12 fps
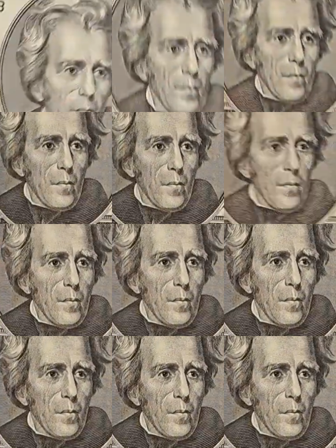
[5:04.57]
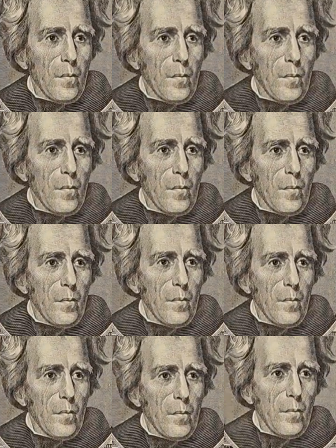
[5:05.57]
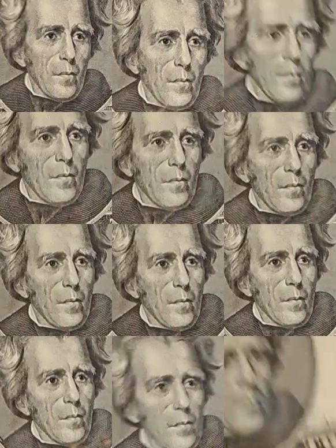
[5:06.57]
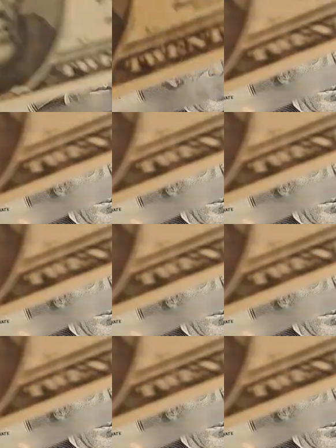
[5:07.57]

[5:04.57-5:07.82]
nobody has it. They